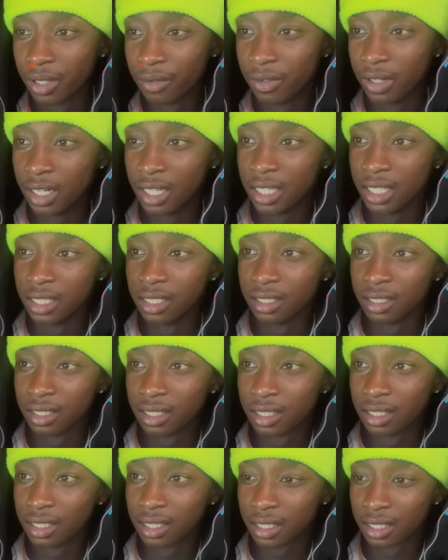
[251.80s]
giving it,
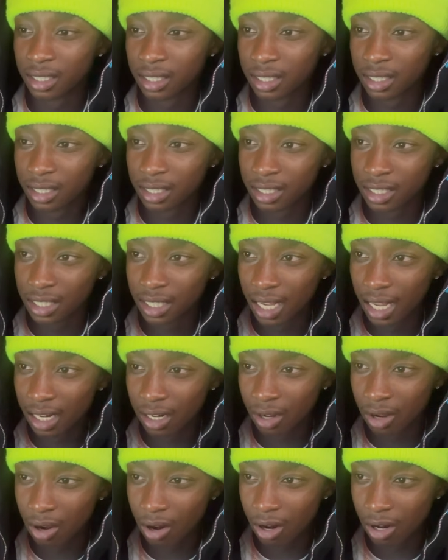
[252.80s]
she got
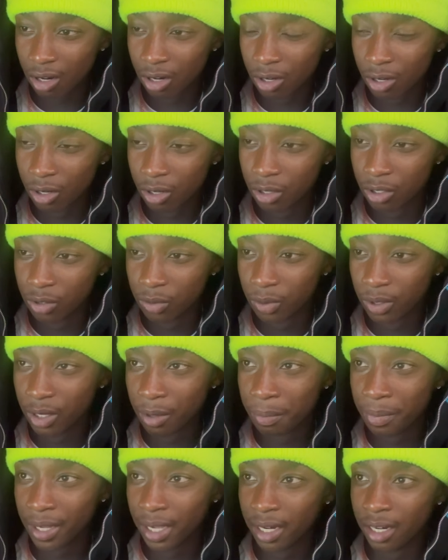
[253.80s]
the cargos with the
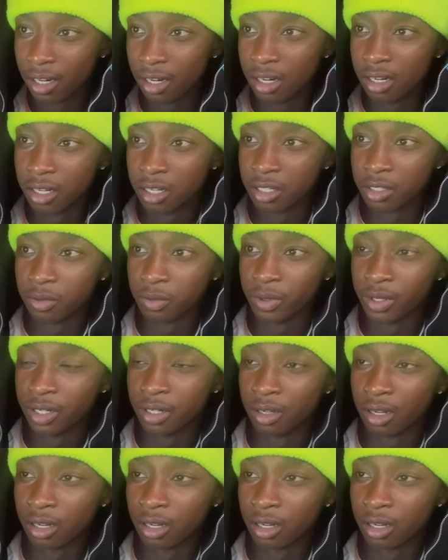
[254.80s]
panda dunks with